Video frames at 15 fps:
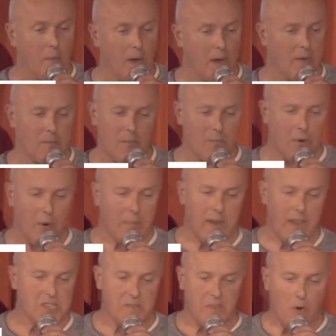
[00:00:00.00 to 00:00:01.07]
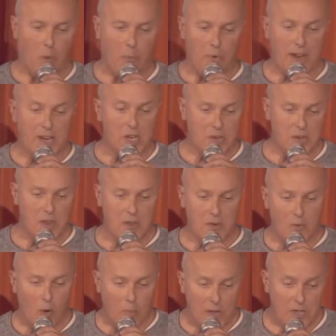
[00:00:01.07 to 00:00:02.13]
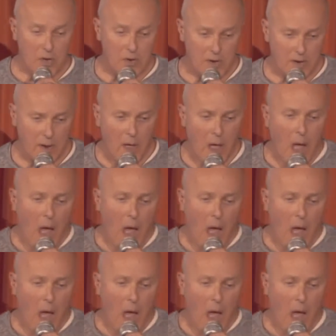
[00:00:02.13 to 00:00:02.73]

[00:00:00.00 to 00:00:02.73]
Well, probably unless you have an operation, and you normally do, don't you?